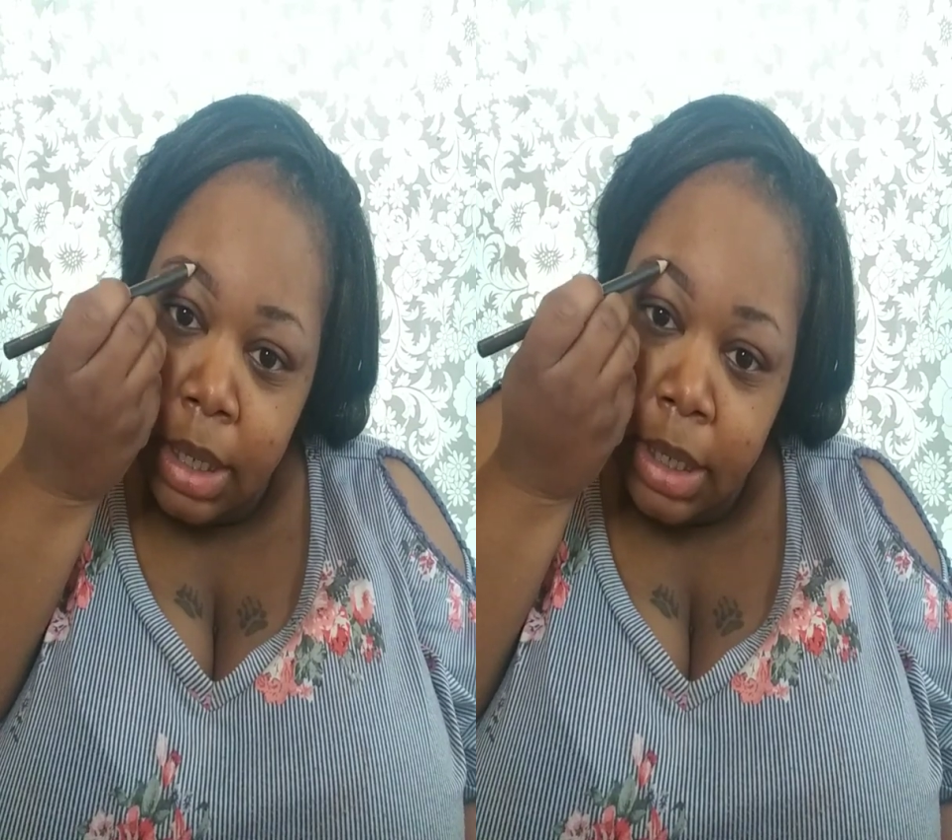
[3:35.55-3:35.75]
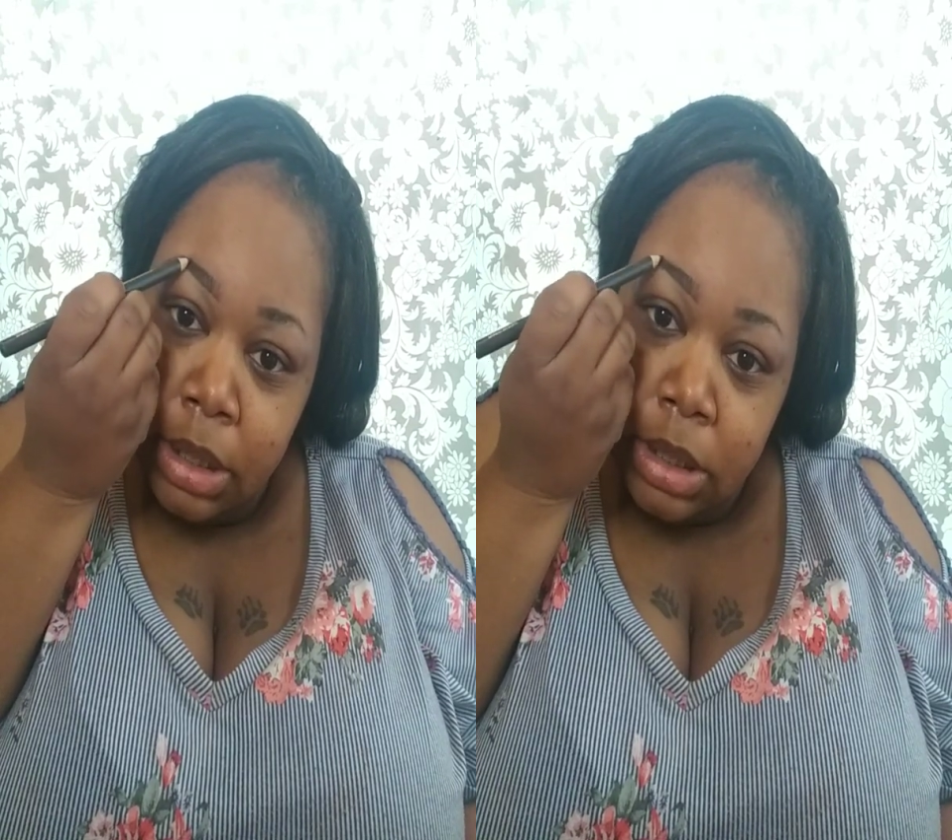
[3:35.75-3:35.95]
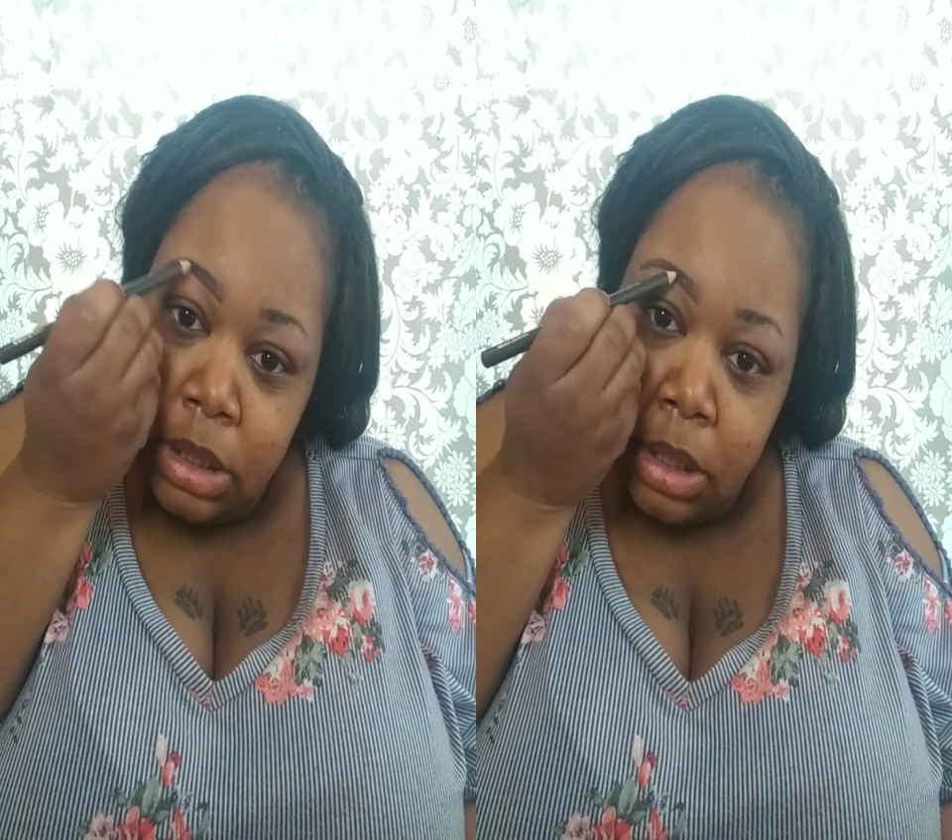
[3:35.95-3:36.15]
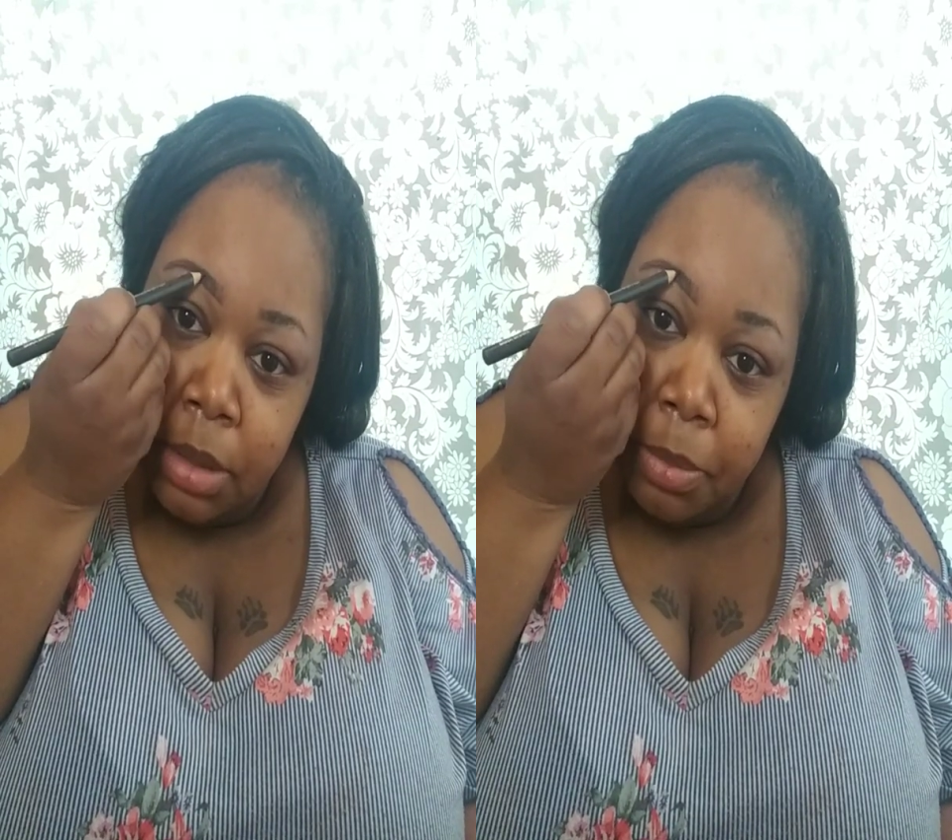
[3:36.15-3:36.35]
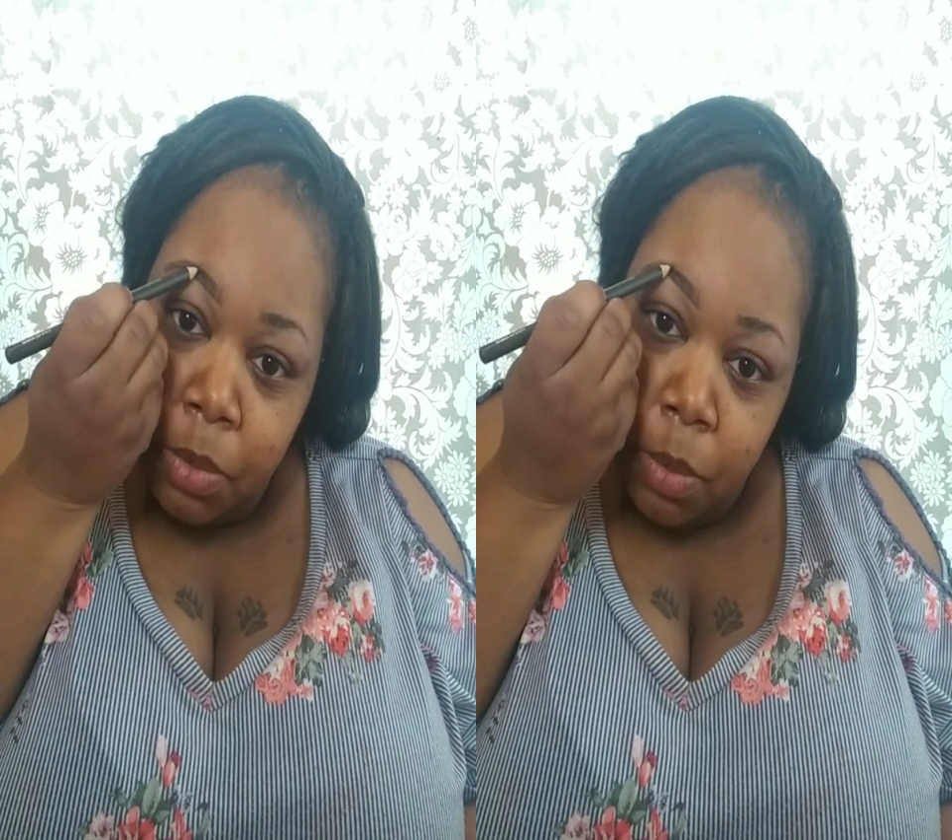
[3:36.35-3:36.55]
at the
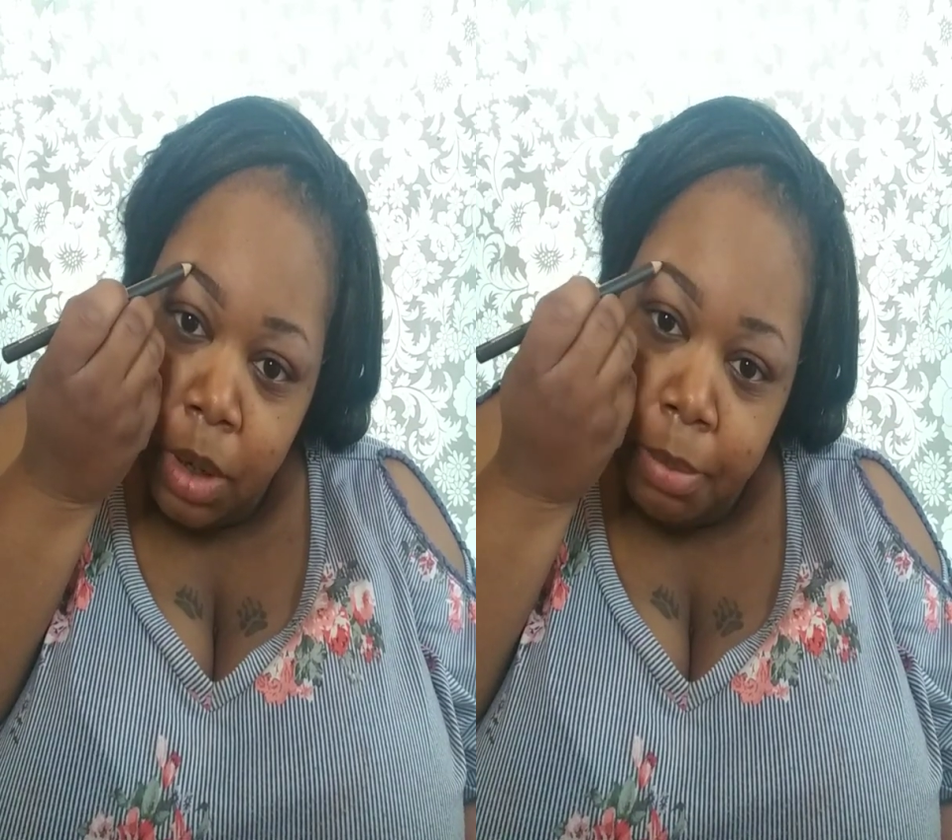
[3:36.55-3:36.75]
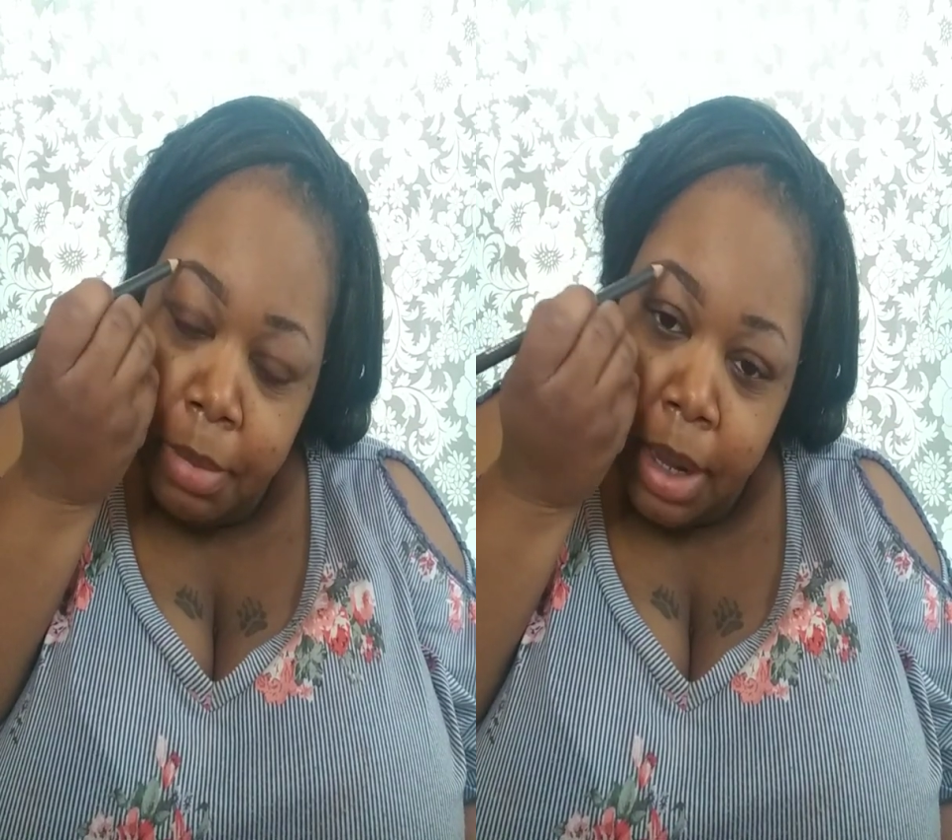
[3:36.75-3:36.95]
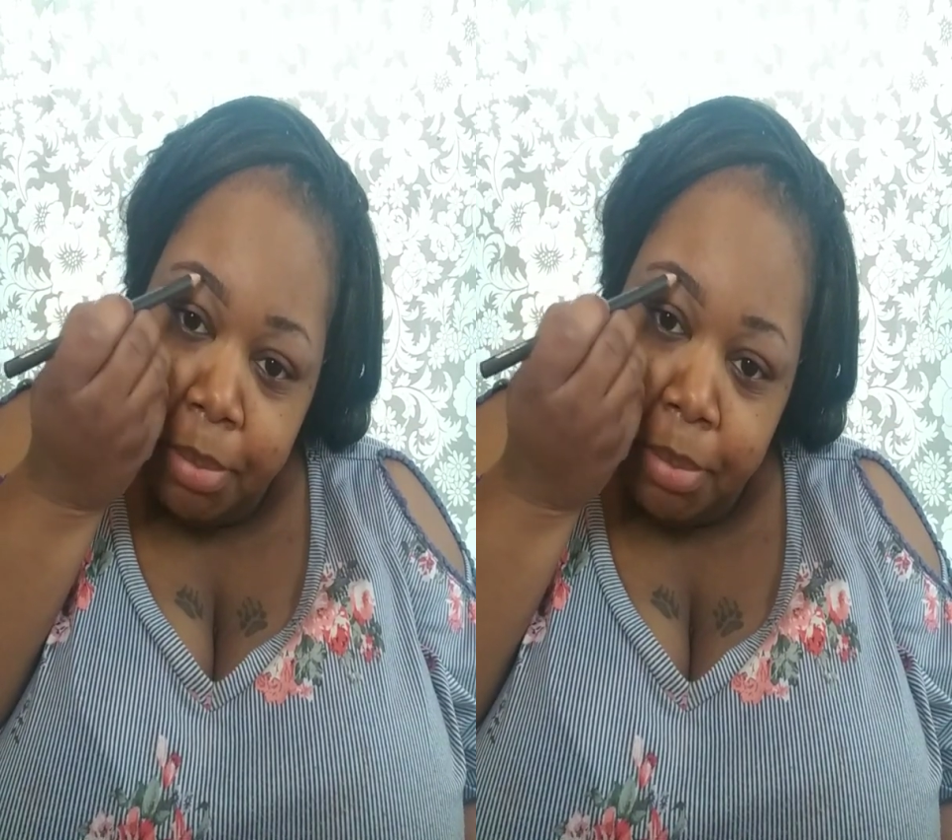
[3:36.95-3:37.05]
tip where my